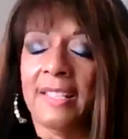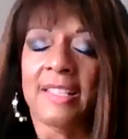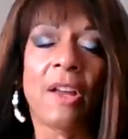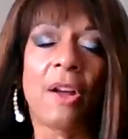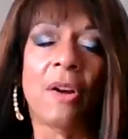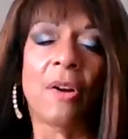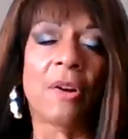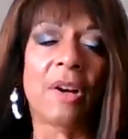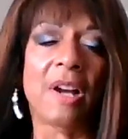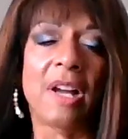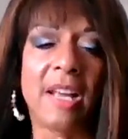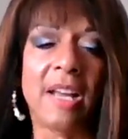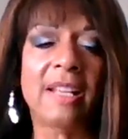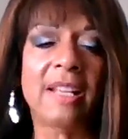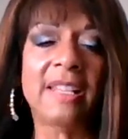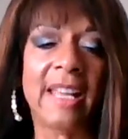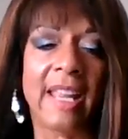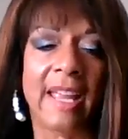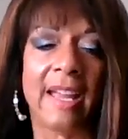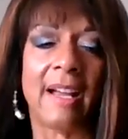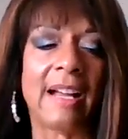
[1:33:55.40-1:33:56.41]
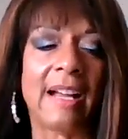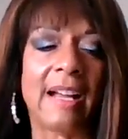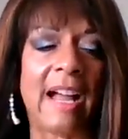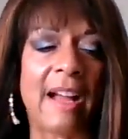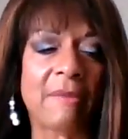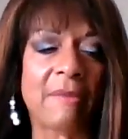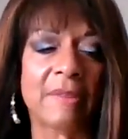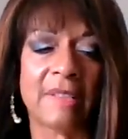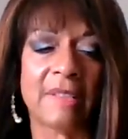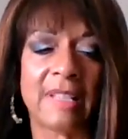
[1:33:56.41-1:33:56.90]
So yeah,
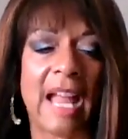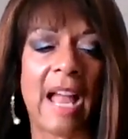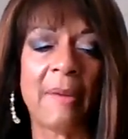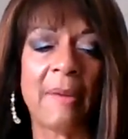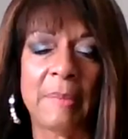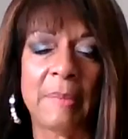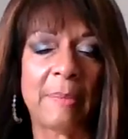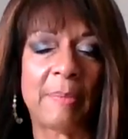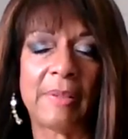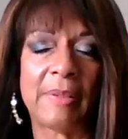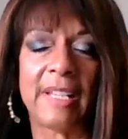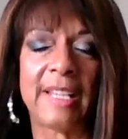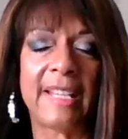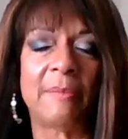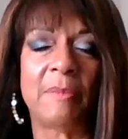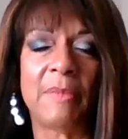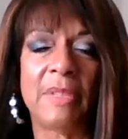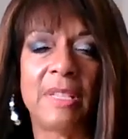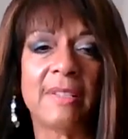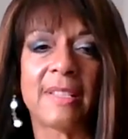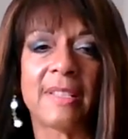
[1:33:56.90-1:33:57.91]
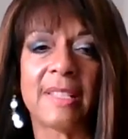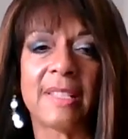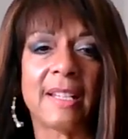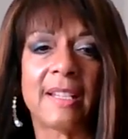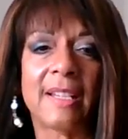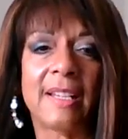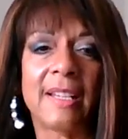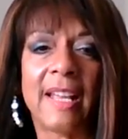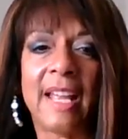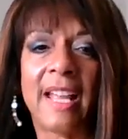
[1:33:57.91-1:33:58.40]
I'd be playing
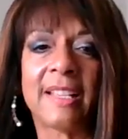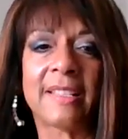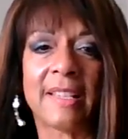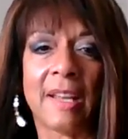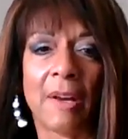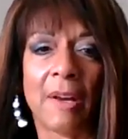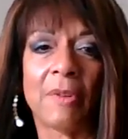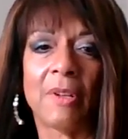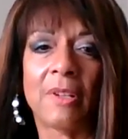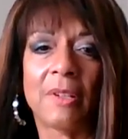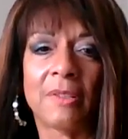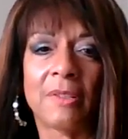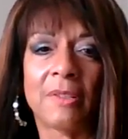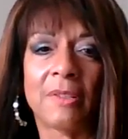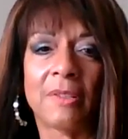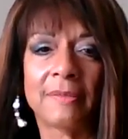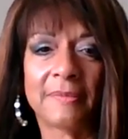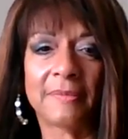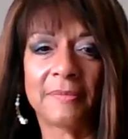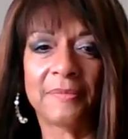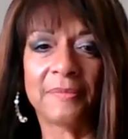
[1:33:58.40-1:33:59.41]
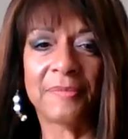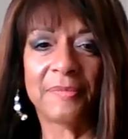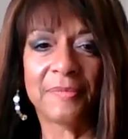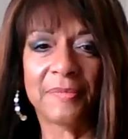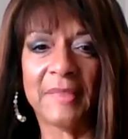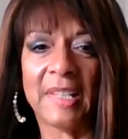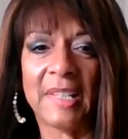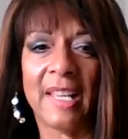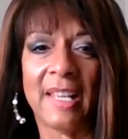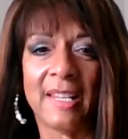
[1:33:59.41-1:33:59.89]
music as I wrote.
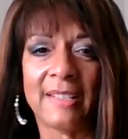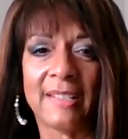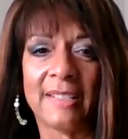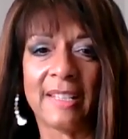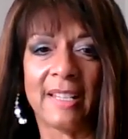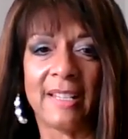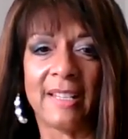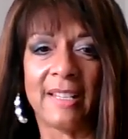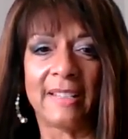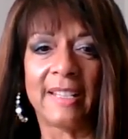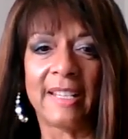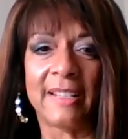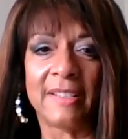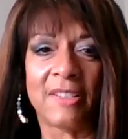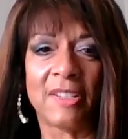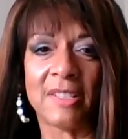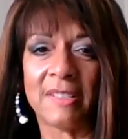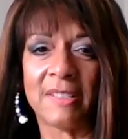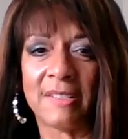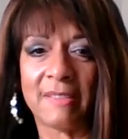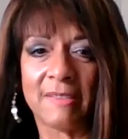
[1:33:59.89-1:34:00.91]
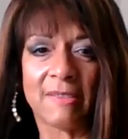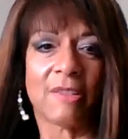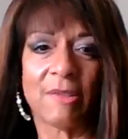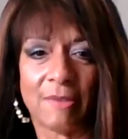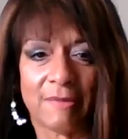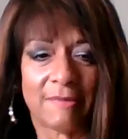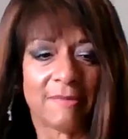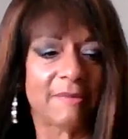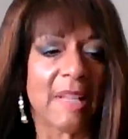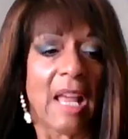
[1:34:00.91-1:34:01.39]
And it just,
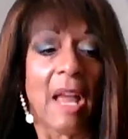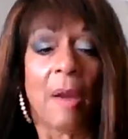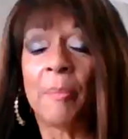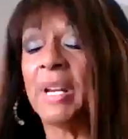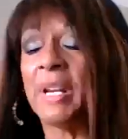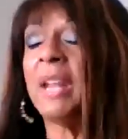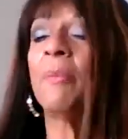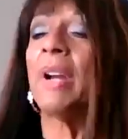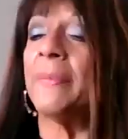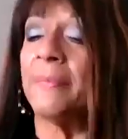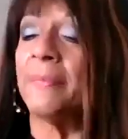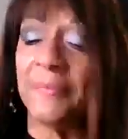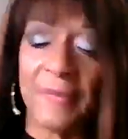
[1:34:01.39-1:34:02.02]
anyway.